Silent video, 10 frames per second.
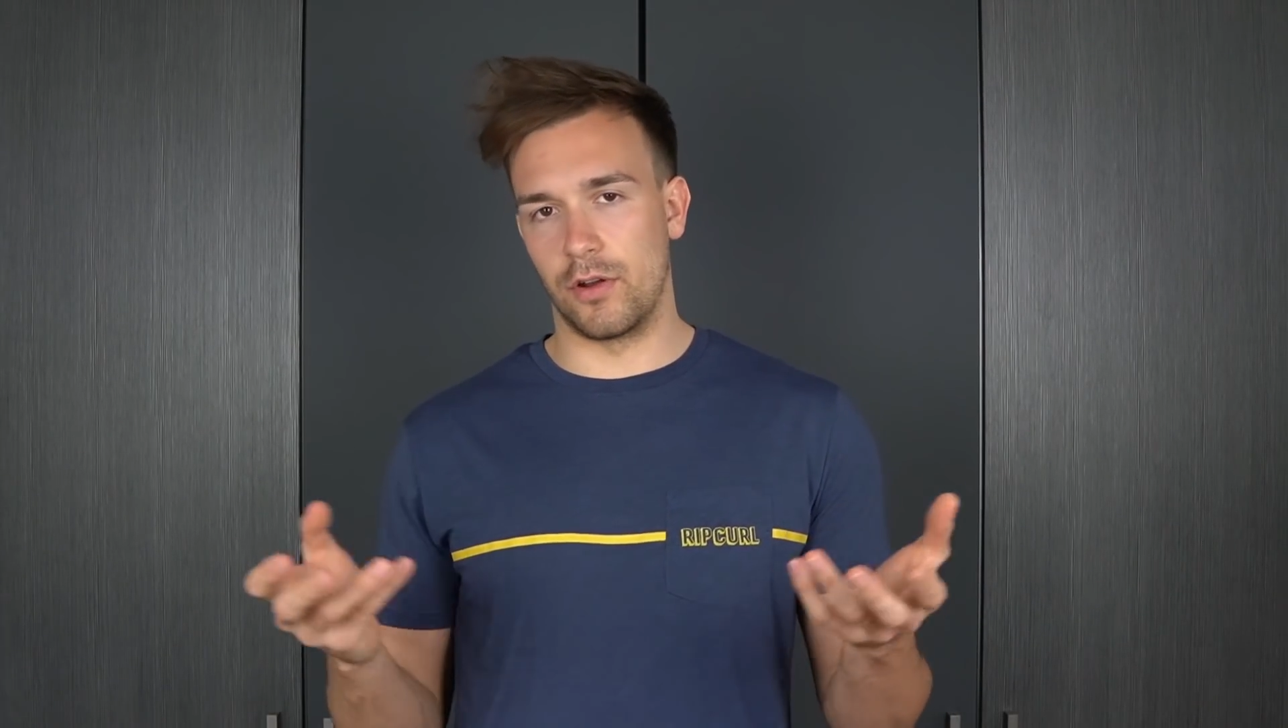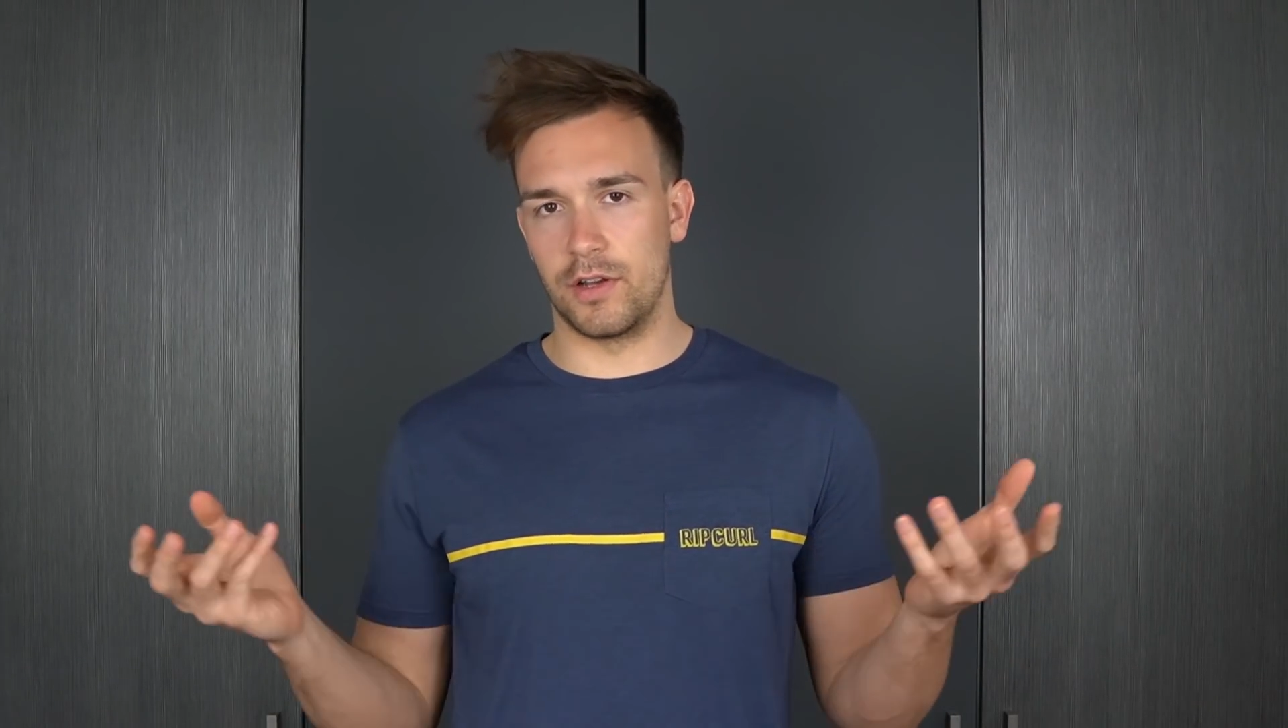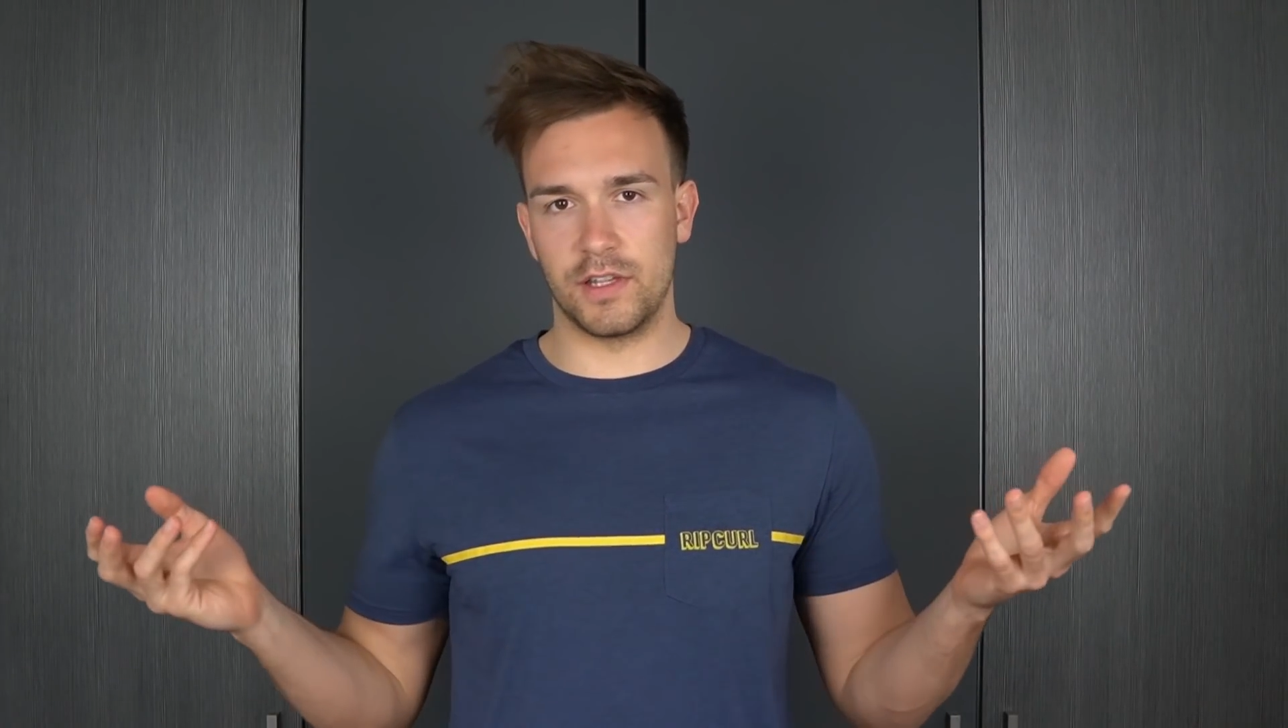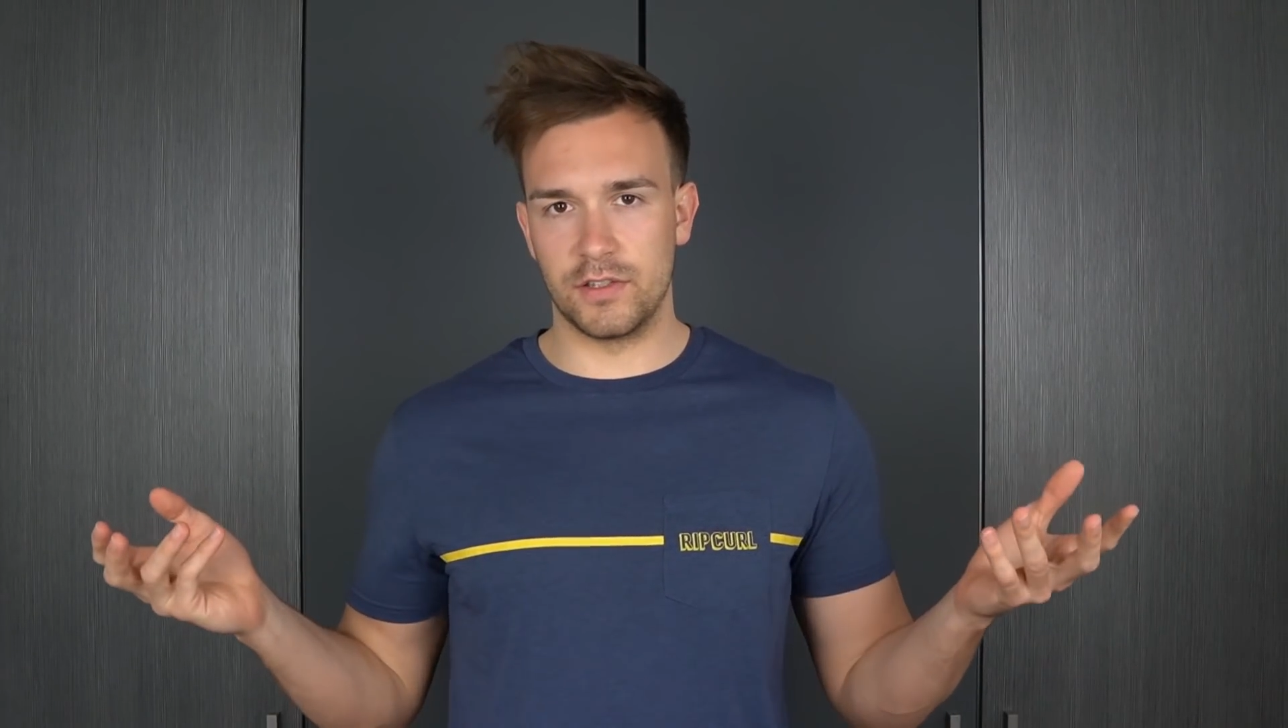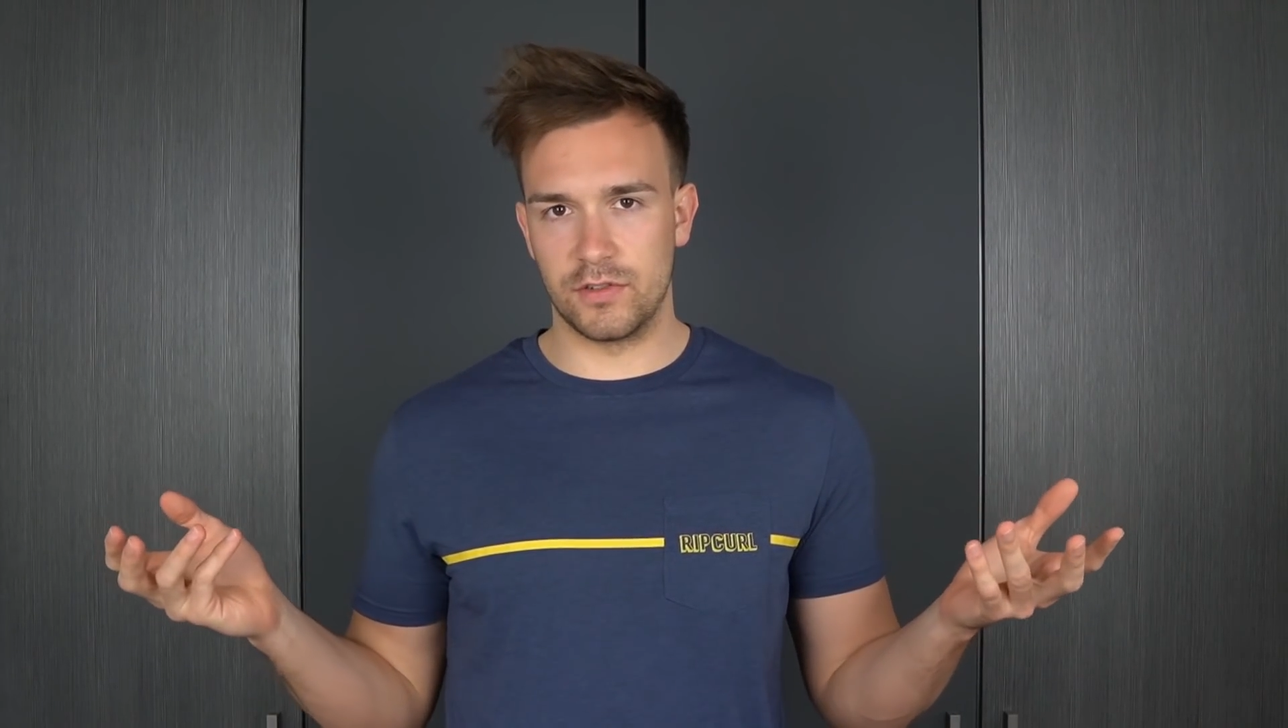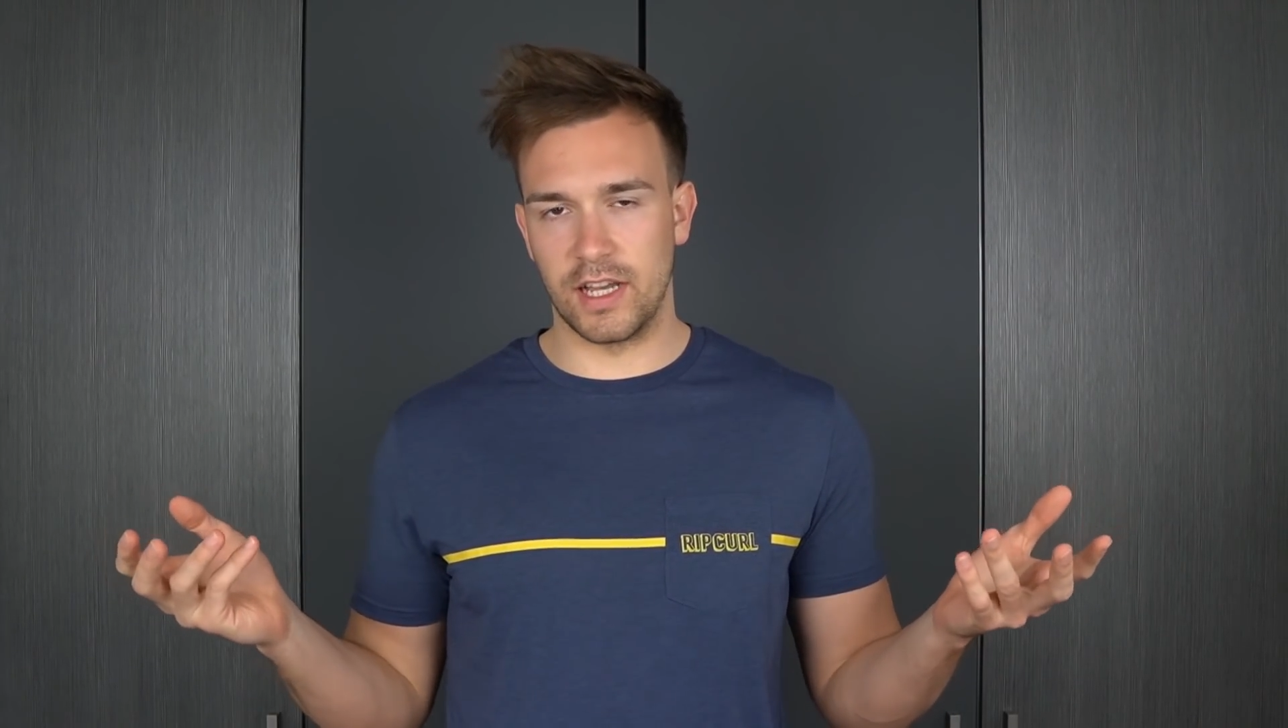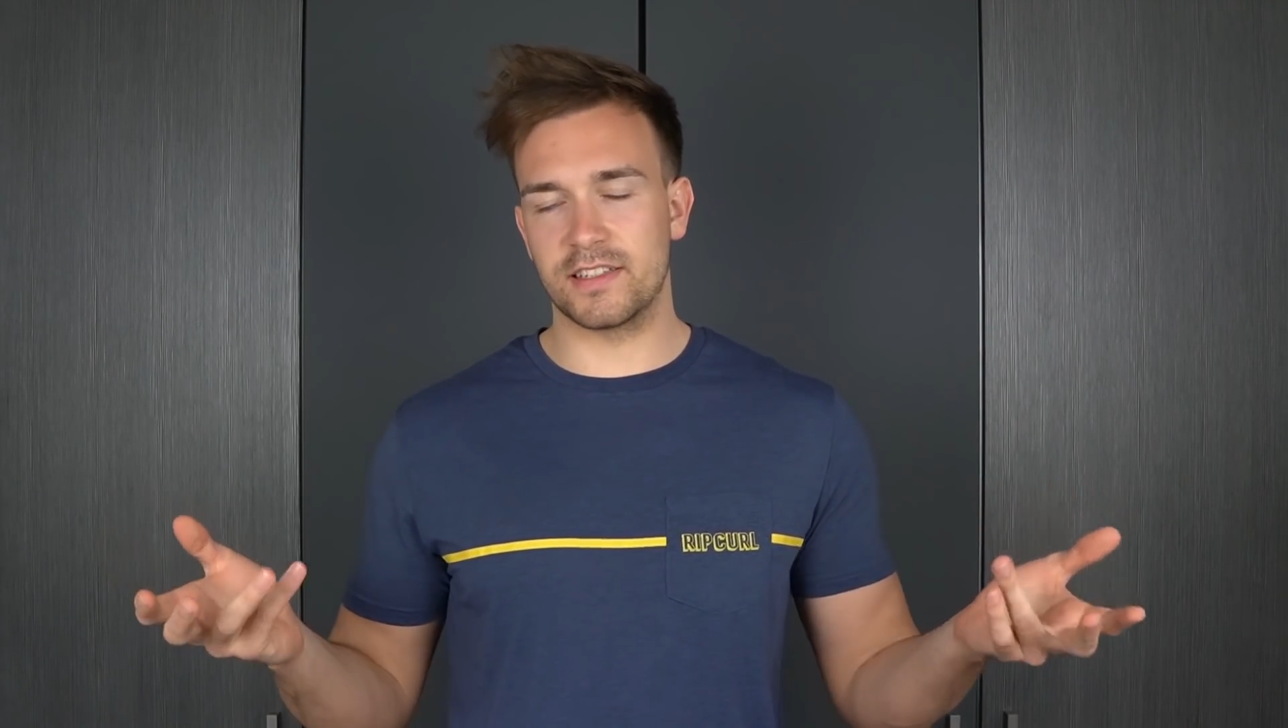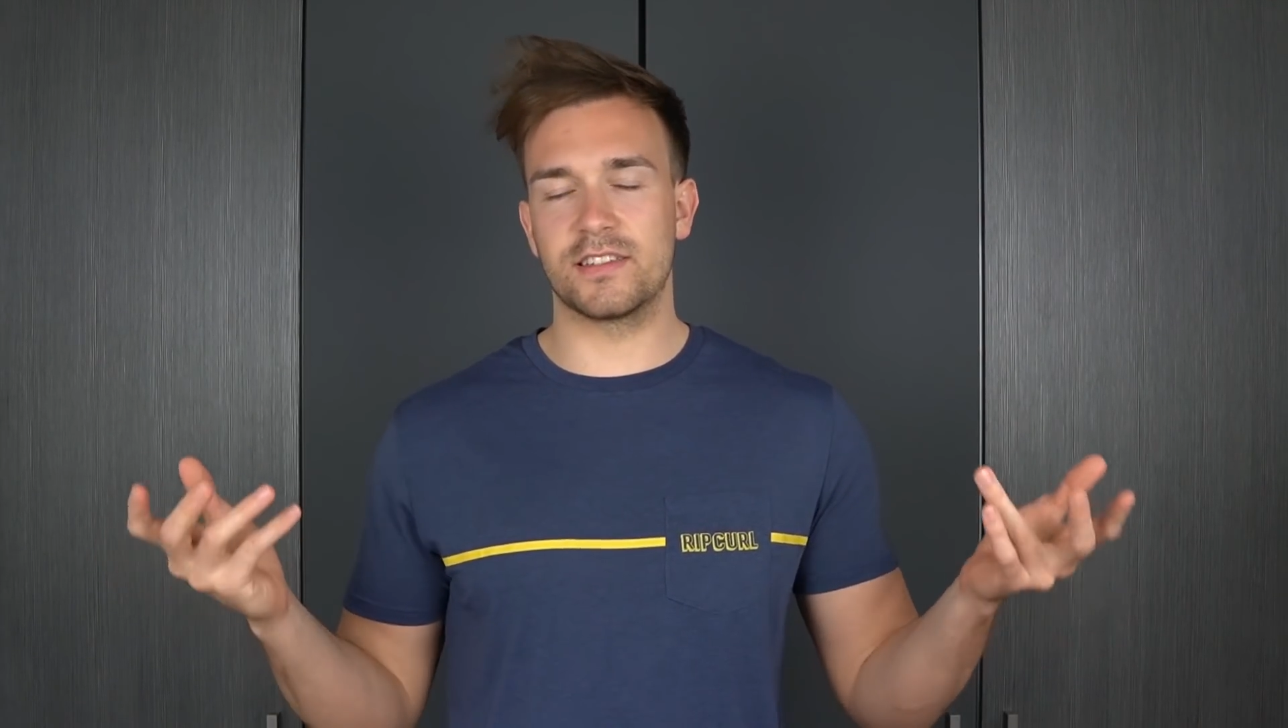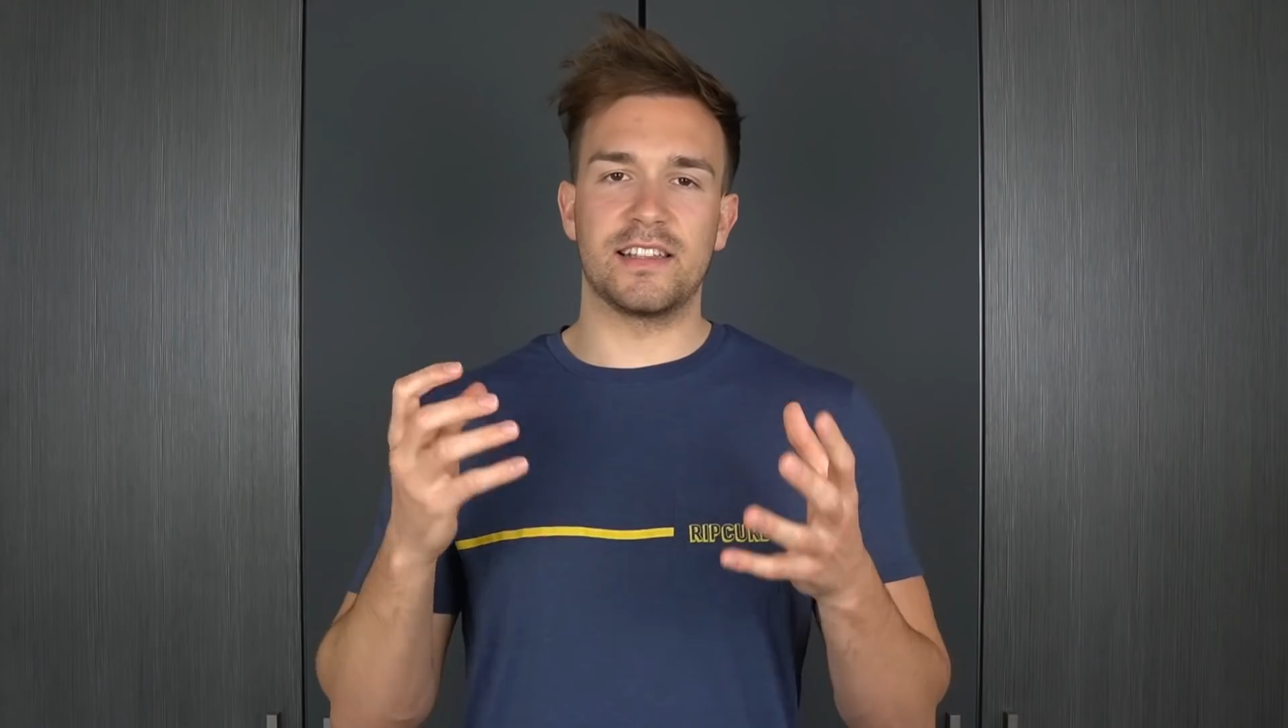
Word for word: turn it into dust.